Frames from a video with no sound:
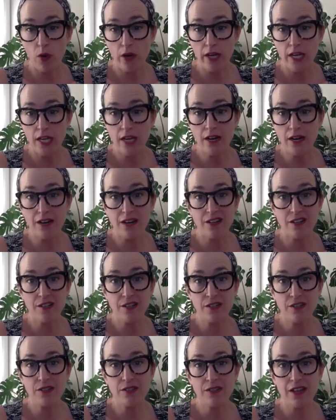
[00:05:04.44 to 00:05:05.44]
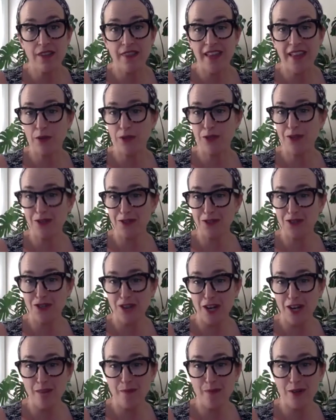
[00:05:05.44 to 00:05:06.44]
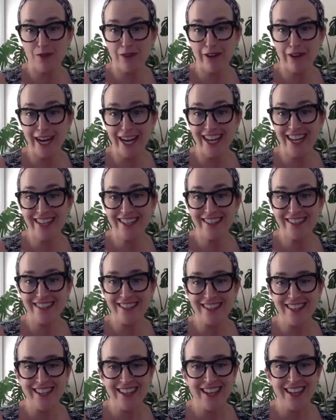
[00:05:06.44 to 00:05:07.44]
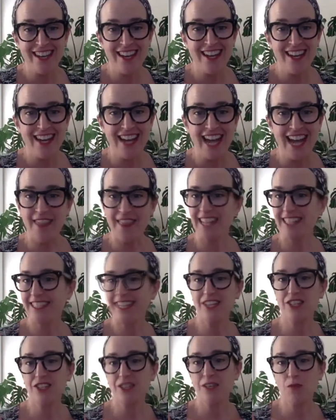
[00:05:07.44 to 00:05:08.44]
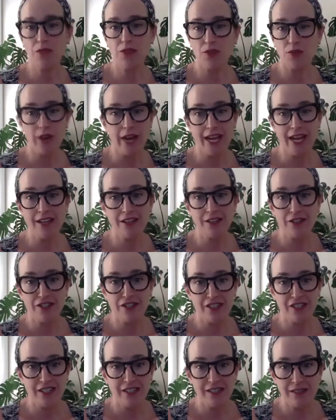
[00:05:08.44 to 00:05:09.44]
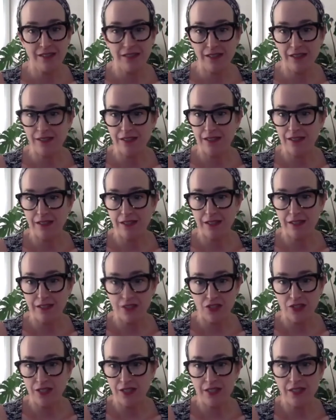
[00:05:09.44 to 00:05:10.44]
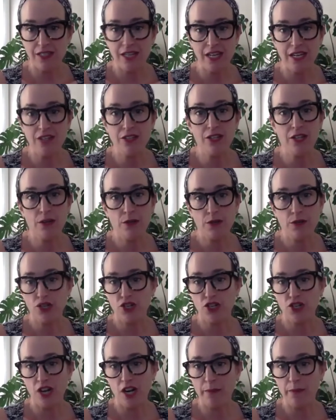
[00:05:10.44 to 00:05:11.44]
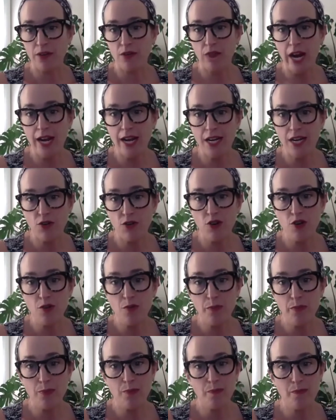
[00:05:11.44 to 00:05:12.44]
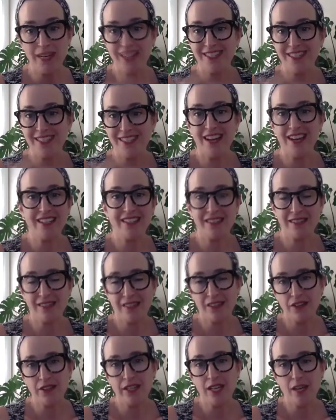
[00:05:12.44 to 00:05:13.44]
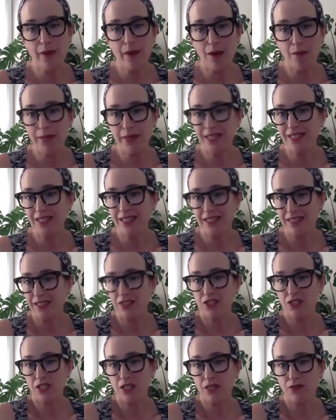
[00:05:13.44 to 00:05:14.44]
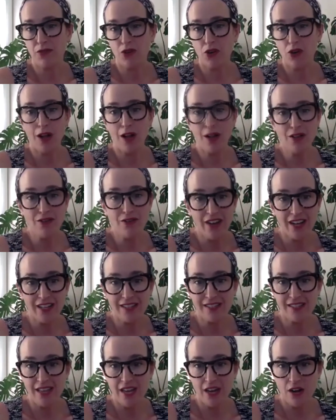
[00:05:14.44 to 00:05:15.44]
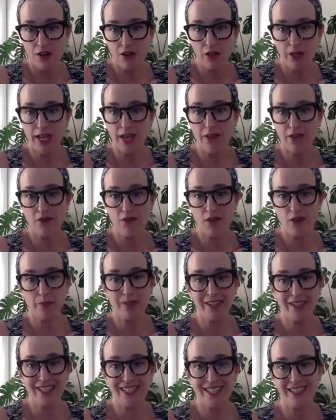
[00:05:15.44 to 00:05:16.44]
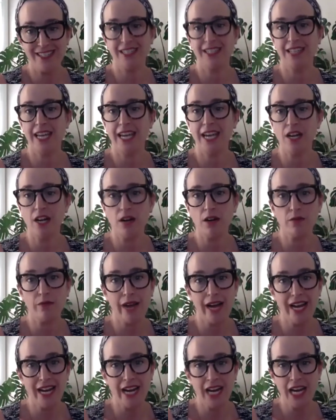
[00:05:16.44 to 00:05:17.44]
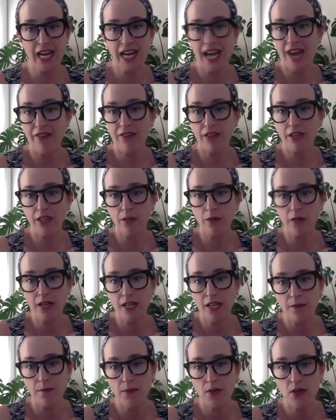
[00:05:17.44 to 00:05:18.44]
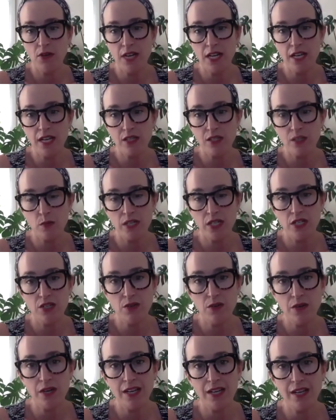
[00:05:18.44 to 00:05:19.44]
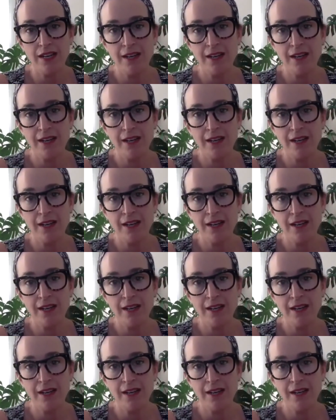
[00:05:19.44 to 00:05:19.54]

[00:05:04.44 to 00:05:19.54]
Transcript: years and that was called shut up and write and that's actually what the regulars is is it's just a standalone shut up and write group but it's not necessarily about business it's just for all of us that are looking for a place to take our writing and have a little bit of community as we do it